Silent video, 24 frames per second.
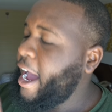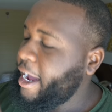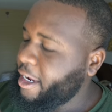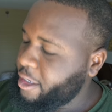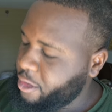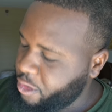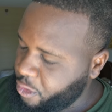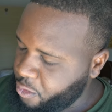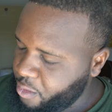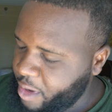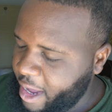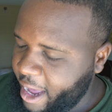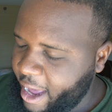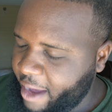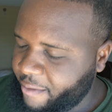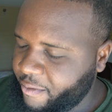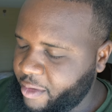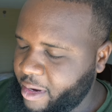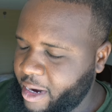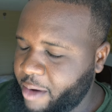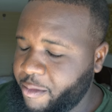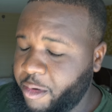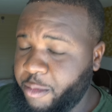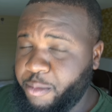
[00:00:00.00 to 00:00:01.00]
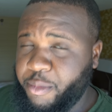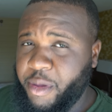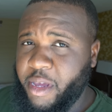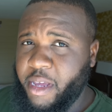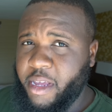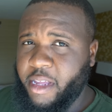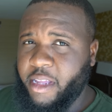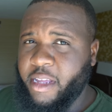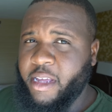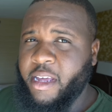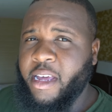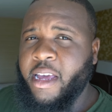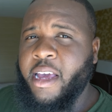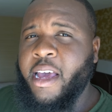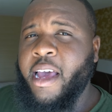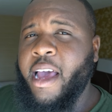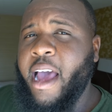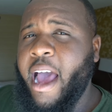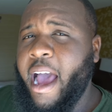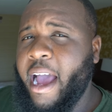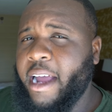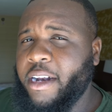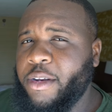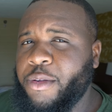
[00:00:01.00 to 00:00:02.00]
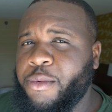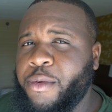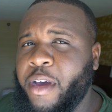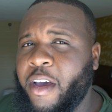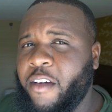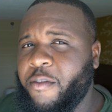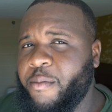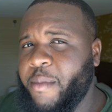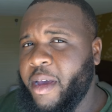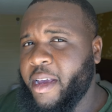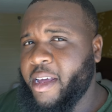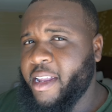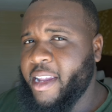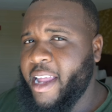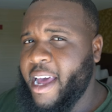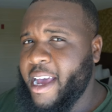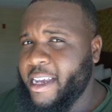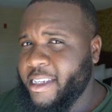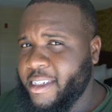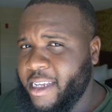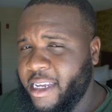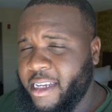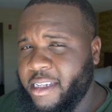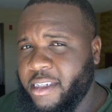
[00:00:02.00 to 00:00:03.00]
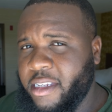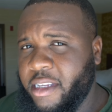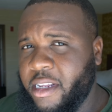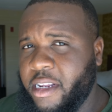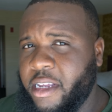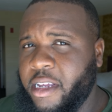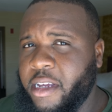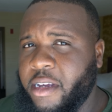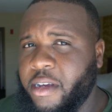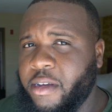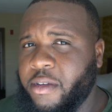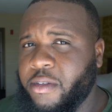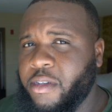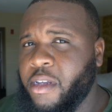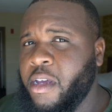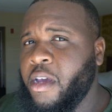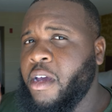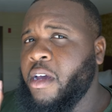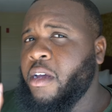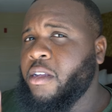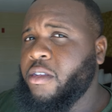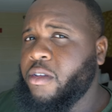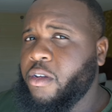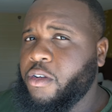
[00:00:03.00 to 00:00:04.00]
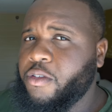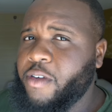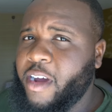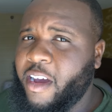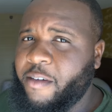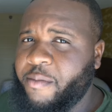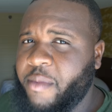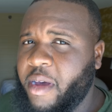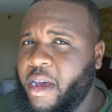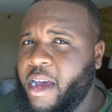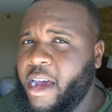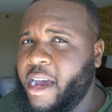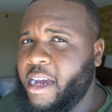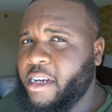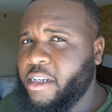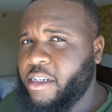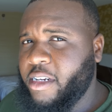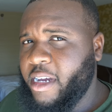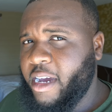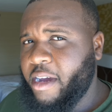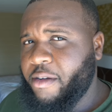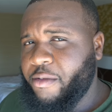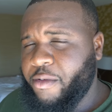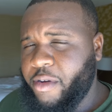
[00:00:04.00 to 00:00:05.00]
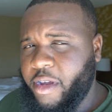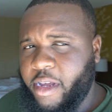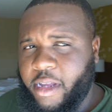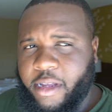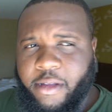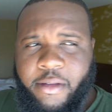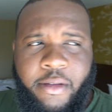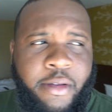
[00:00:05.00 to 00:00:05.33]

I do have, and I repeat, I do have my Class A CDLs to drive my Hotshot rig.